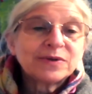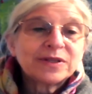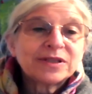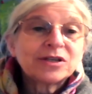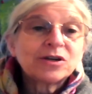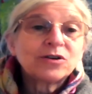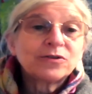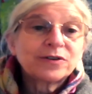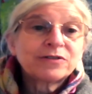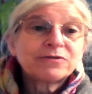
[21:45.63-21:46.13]
with
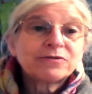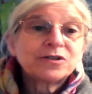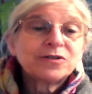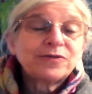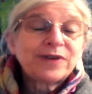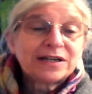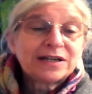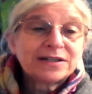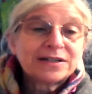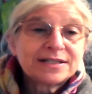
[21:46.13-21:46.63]
the overthrow
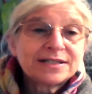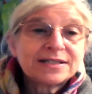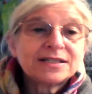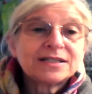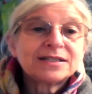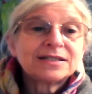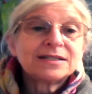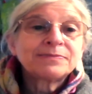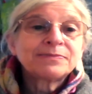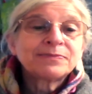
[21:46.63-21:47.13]
of
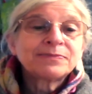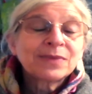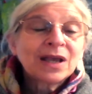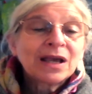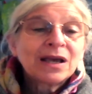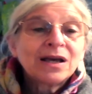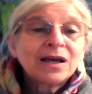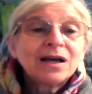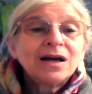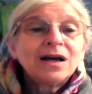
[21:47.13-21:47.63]
Aristide.
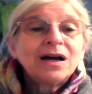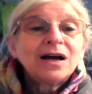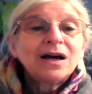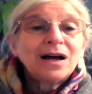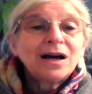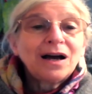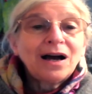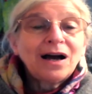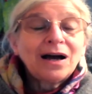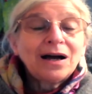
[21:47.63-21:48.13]

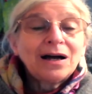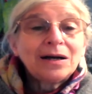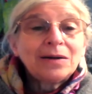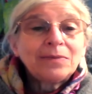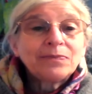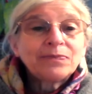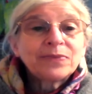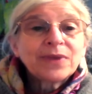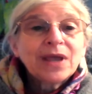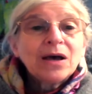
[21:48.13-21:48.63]
Um,
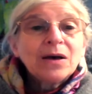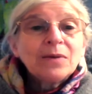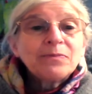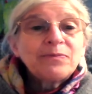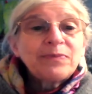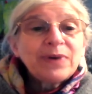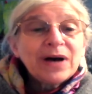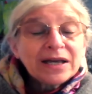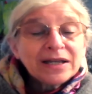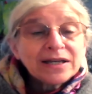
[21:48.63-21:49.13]

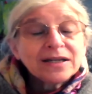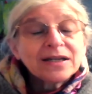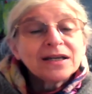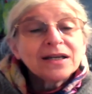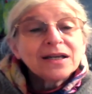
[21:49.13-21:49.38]
but